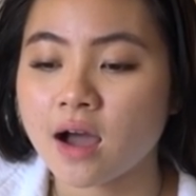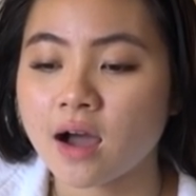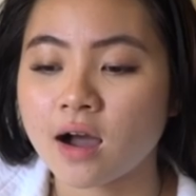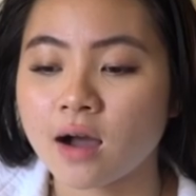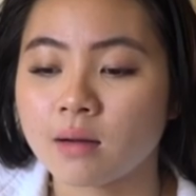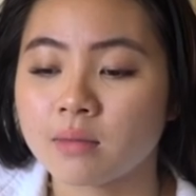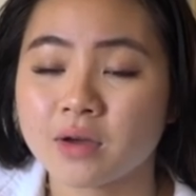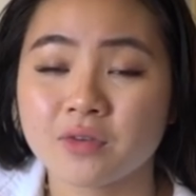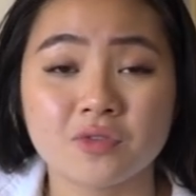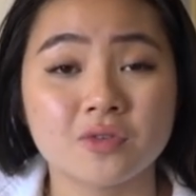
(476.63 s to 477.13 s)

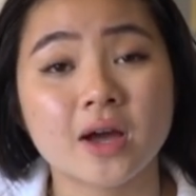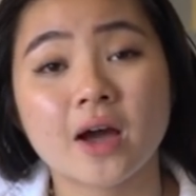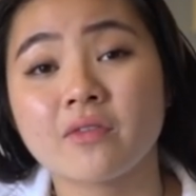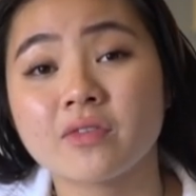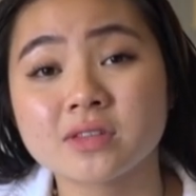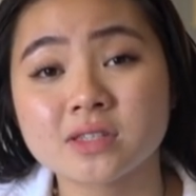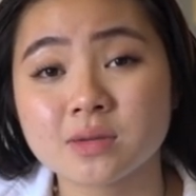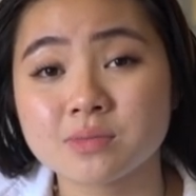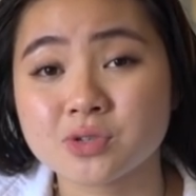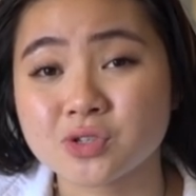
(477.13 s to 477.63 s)
If you
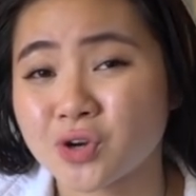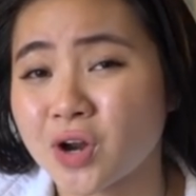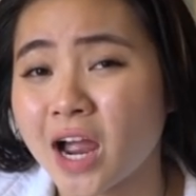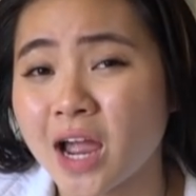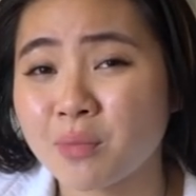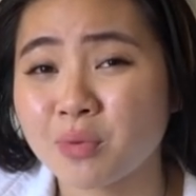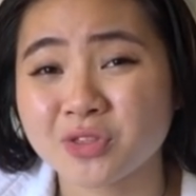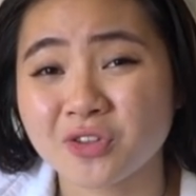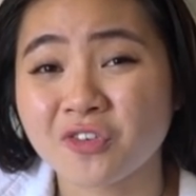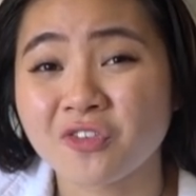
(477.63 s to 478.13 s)
haven't
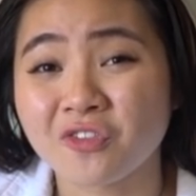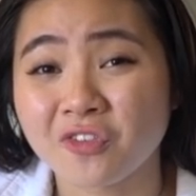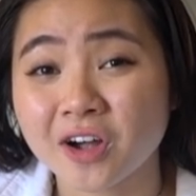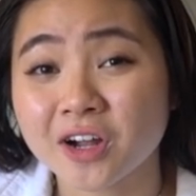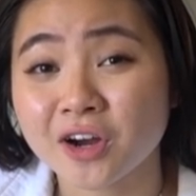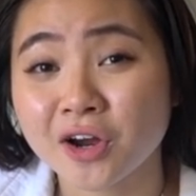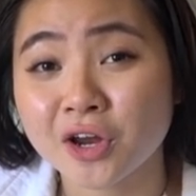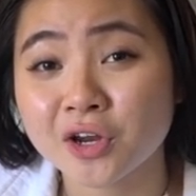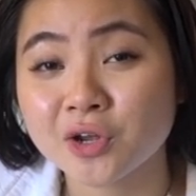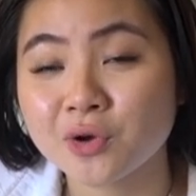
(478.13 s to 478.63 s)
subscribed, what the
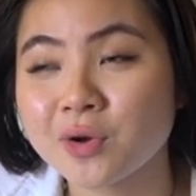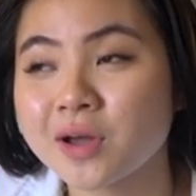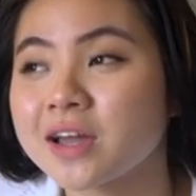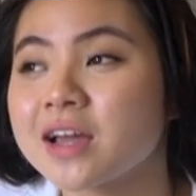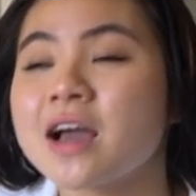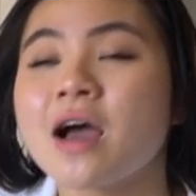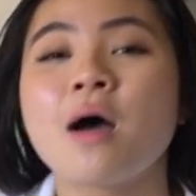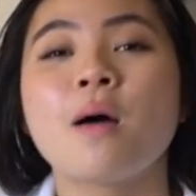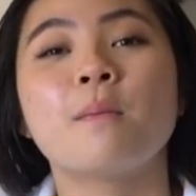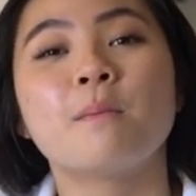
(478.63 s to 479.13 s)
fuck are you doing?
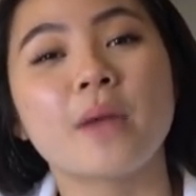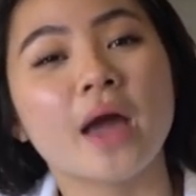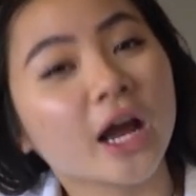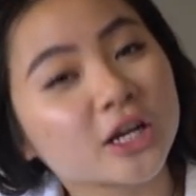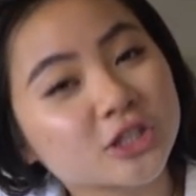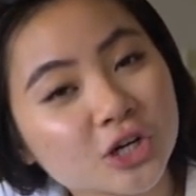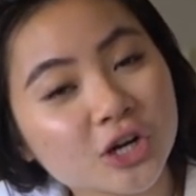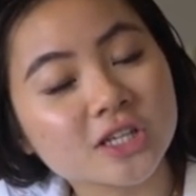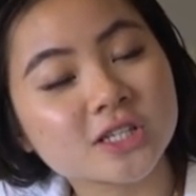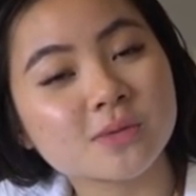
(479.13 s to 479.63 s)
Make
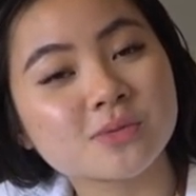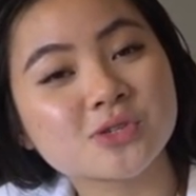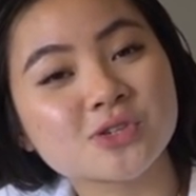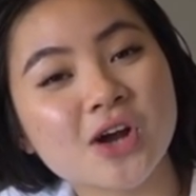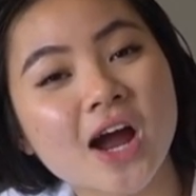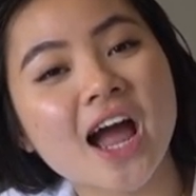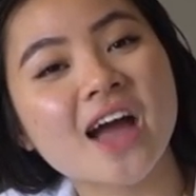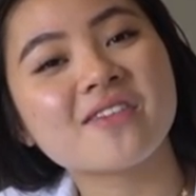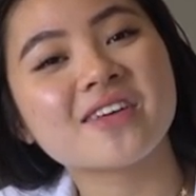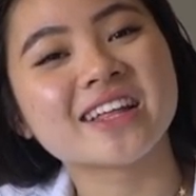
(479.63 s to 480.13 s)
sure you
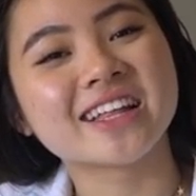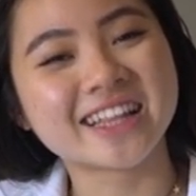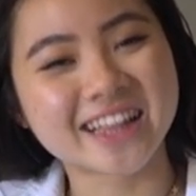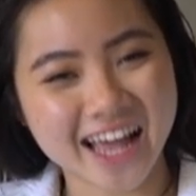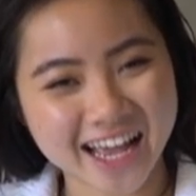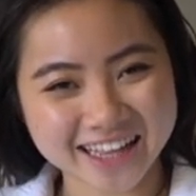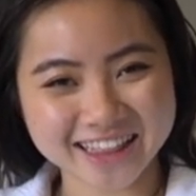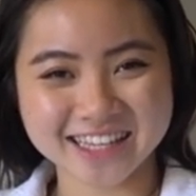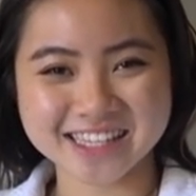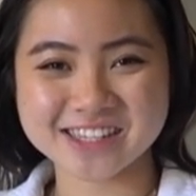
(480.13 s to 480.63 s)
subscribe and
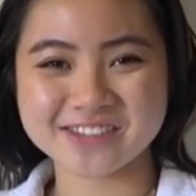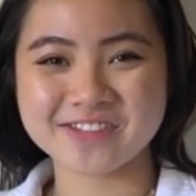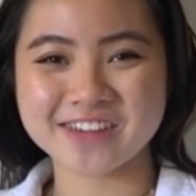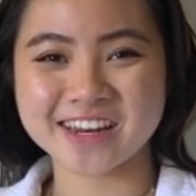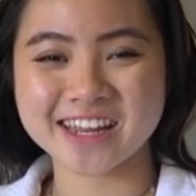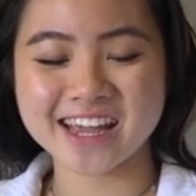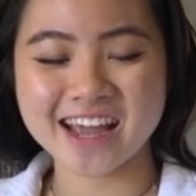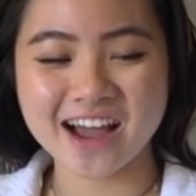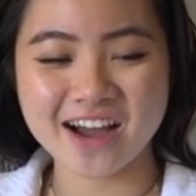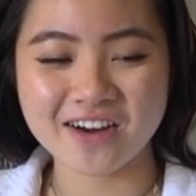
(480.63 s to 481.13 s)
like this
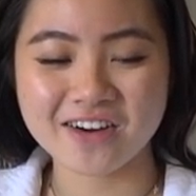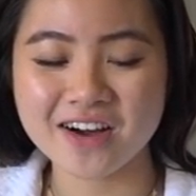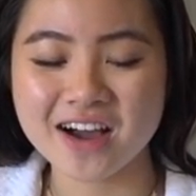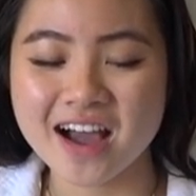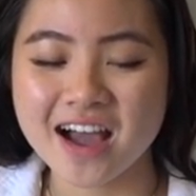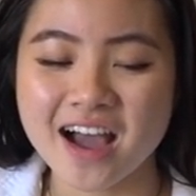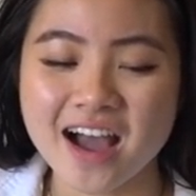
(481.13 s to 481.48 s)
video.